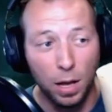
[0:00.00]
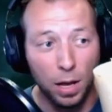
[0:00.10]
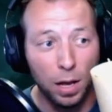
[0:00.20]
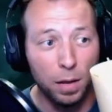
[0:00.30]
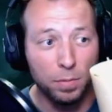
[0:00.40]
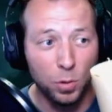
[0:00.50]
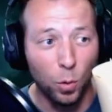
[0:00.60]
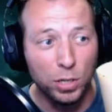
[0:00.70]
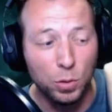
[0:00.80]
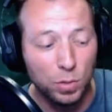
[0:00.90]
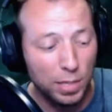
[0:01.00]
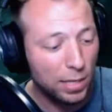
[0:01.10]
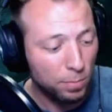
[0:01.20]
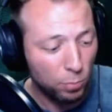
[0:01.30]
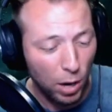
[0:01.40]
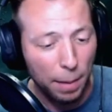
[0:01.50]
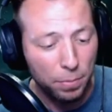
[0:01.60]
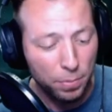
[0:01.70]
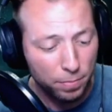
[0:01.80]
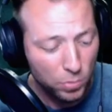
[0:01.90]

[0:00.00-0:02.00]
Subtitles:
going to use it as a prop.